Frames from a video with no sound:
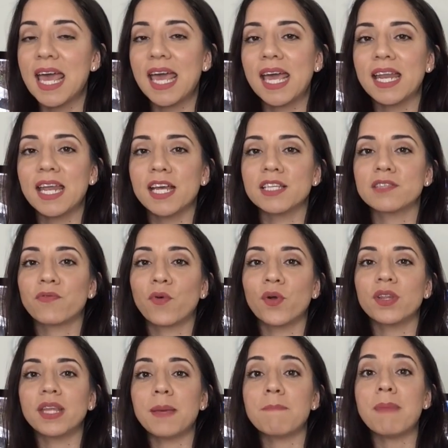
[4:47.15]
it is
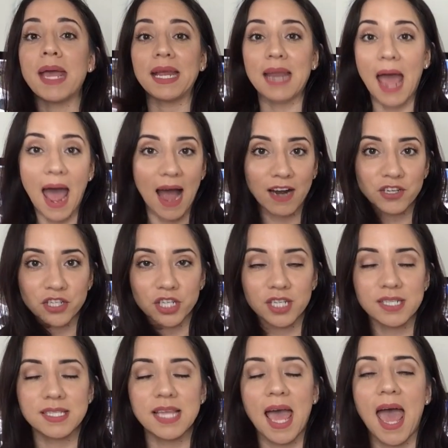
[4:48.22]
for the main actors.